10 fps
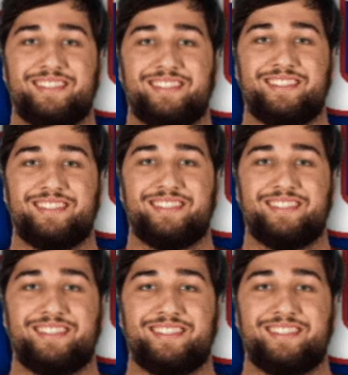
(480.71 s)

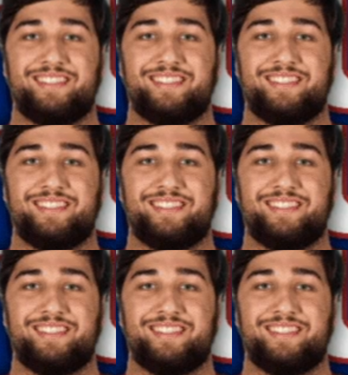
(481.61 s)

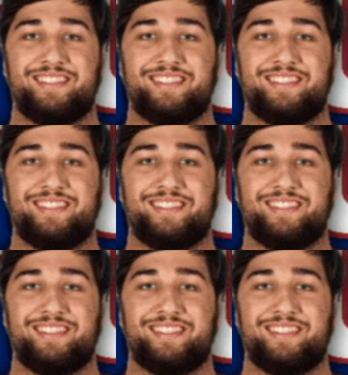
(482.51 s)

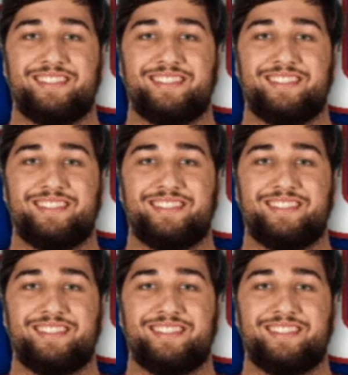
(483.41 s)

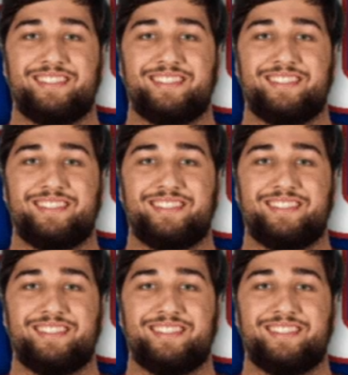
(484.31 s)

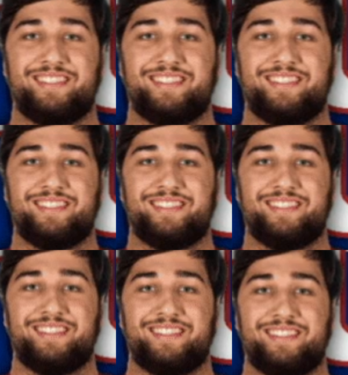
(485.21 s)

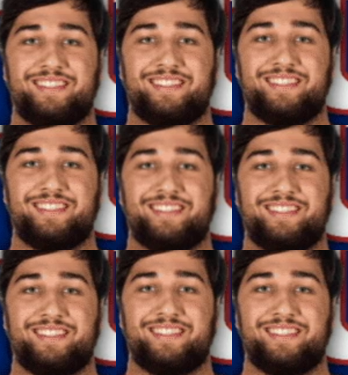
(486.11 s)

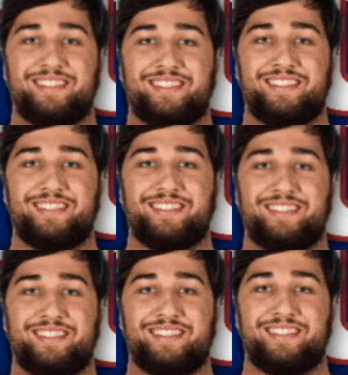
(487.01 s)

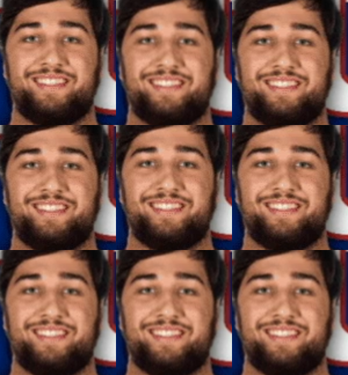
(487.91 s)
No words are spoken by the person on screen.